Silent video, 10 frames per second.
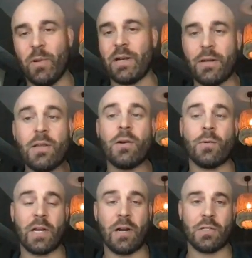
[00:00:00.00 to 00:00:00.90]
But
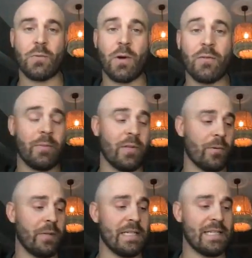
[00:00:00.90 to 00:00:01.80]
regardless, we're all
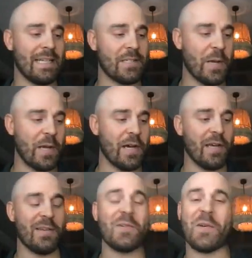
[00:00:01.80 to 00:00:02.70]
familiar with these, and that's
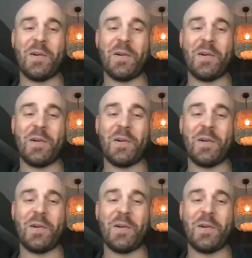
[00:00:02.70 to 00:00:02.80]
why